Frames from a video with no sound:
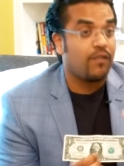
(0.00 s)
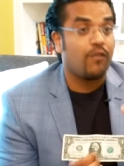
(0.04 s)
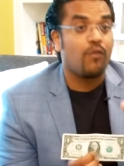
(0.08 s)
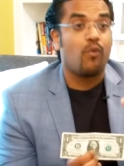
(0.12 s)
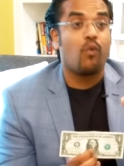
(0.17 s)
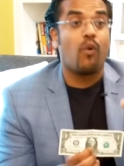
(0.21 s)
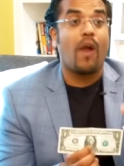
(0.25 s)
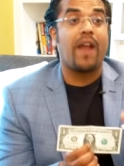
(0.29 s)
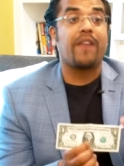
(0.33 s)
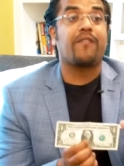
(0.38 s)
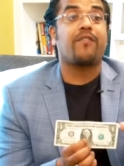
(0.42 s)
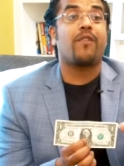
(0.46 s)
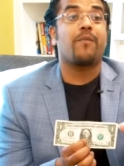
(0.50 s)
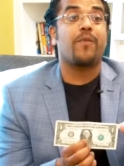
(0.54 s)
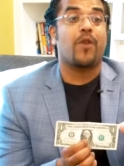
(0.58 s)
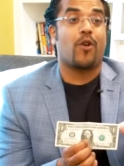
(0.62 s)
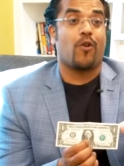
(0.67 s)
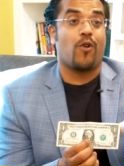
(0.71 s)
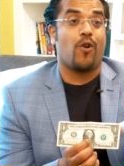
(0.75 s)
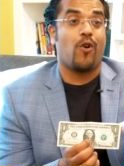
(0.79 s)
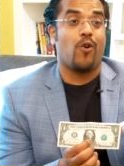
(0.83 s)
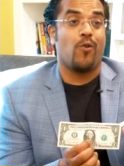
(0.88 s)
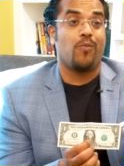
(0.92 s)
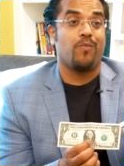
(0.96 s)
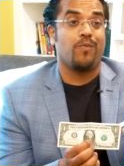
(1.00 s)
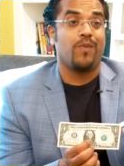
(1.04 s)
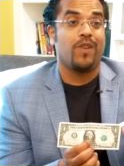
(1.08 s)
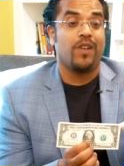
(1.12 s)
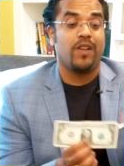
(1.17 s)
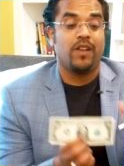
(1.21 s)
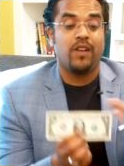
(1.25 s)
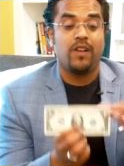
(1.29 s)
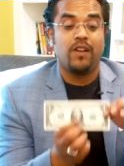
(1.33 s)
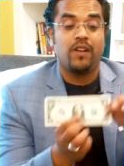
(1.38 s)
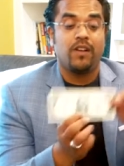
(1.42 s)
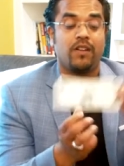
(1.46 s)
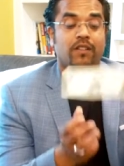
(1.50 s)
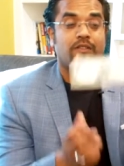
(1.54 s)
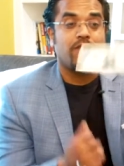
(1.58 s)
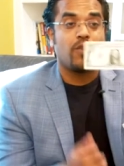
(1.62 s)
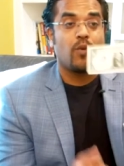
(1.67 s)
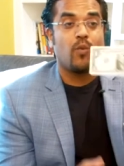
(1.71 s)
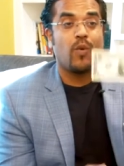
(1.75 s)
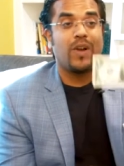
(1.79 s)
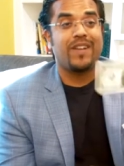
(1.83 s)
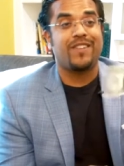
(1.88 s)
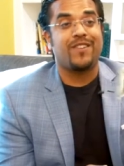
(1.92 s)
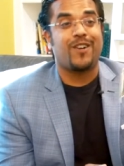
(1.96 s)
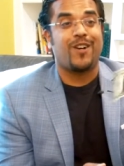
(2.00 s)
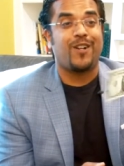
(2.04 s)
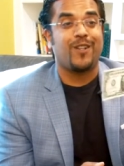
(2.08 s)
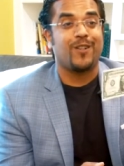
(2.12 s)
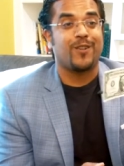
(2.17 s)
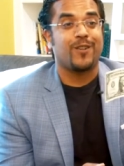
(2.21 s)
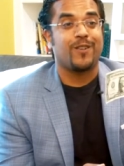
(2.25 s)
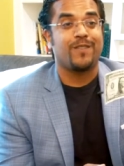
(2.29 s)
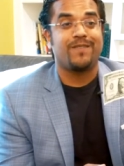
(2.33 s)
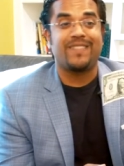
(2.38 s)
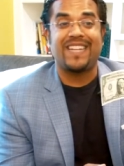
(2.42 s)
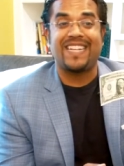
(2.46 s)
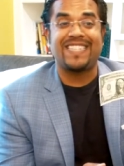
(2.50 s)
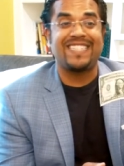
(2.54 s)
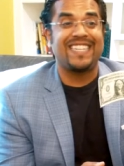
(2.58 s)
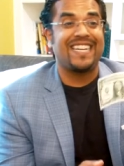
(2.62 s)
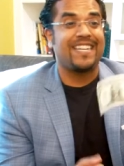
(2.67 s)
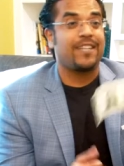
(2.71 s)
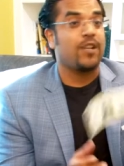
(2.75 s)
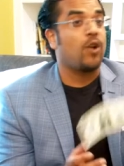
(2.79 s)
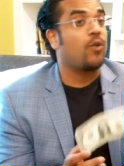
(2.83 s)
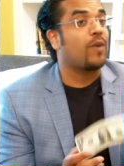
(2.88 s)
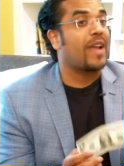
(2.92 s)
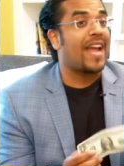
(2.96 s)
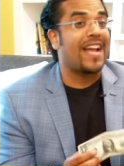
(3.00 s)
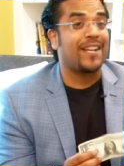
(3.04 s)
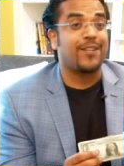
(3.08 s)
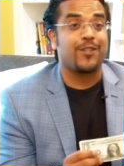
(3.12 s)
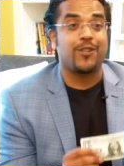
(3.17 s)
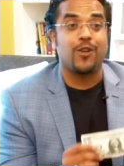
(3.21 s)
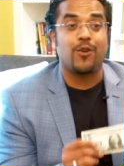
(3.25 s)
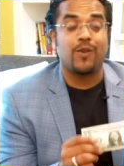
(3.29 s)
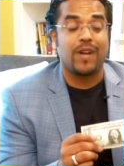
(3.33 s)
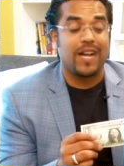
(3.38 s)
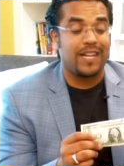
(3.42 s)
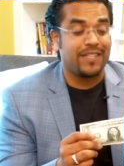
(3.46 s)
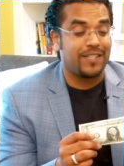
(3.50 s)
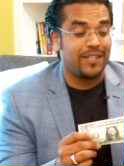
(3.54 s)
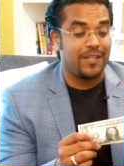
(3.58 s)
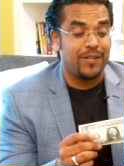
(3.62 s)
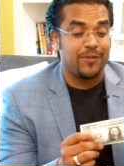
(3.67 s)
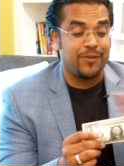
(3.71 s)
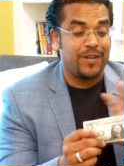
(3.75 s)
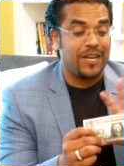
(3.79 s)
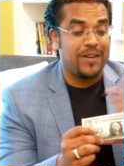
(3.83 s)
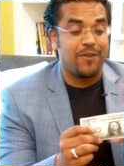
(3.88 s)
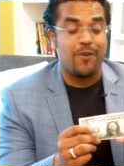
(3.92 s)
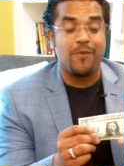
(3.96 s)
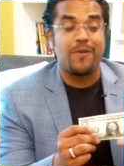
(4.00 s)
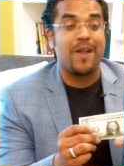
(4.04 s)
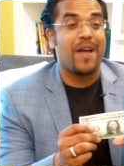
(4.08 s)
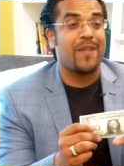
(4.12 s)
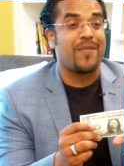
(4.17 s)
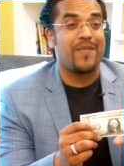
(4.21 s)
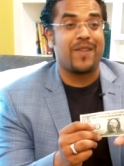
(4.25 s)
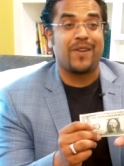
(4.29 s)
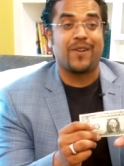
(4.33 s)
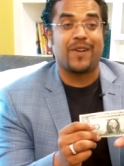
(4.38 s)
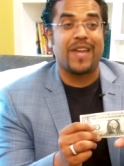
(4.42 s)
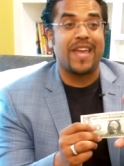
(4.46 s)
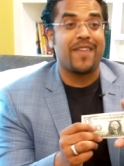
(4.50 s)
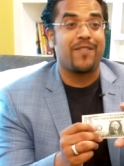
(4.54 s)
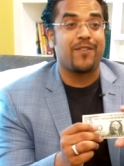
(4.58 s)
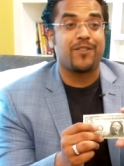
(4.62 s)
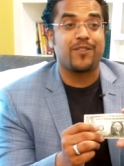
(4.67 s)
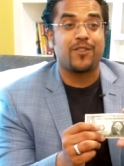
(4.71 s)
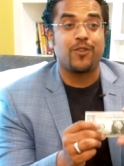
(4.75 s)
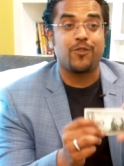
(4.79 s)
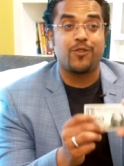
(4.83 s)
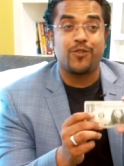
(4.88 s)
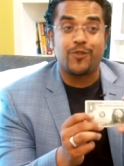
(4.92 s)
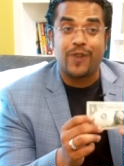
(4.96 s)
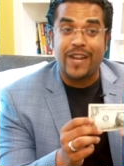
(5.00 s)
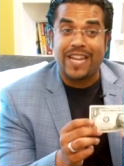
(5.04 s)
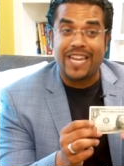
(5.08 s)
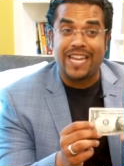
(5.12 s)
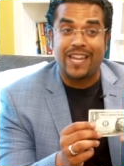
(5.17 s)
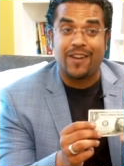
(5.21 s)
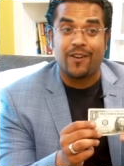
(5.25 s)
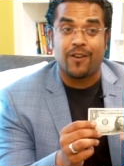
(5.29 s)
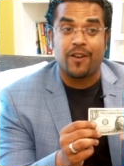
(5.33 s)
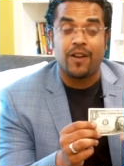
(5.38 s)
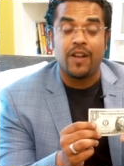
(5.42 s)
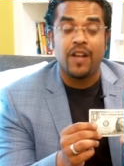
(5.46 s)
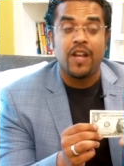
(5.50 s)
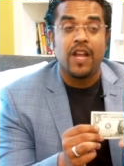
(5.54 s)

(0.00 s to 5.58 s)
right from your home for $1. That's it. No catch, no continuity, no nothing, okay? There's no trick here.